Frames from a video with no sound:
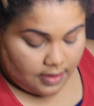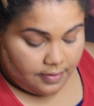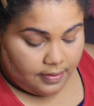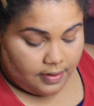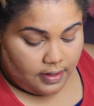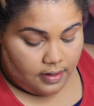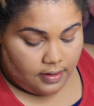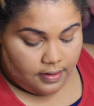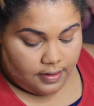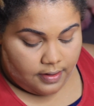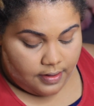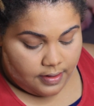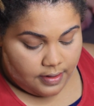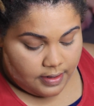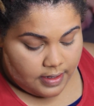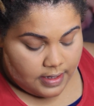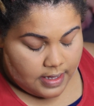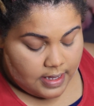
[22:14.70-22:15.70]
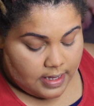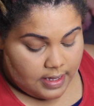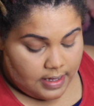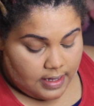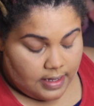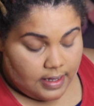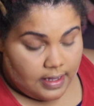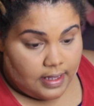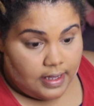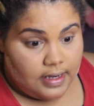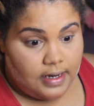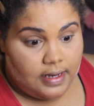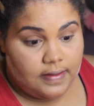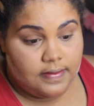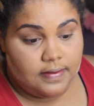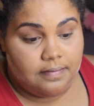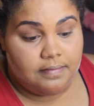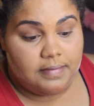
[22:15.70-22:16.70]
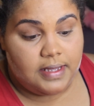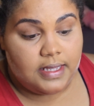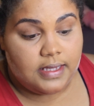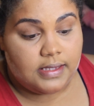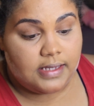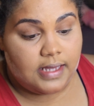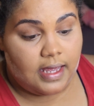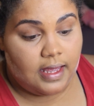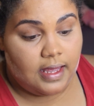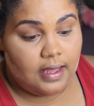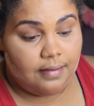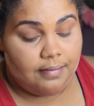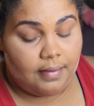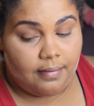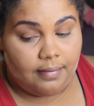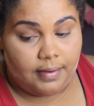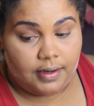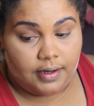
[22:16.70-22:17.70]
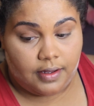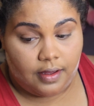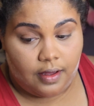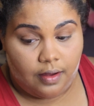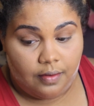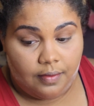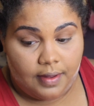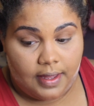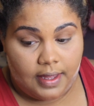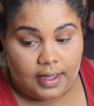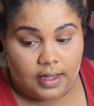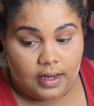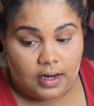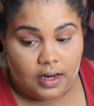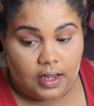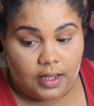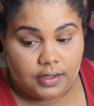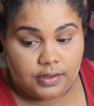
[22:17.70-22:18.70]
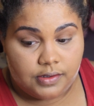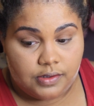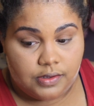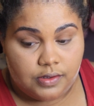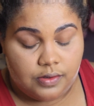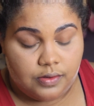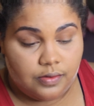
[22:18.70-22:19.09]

Okay. And in the meantime, I'm gonna go in and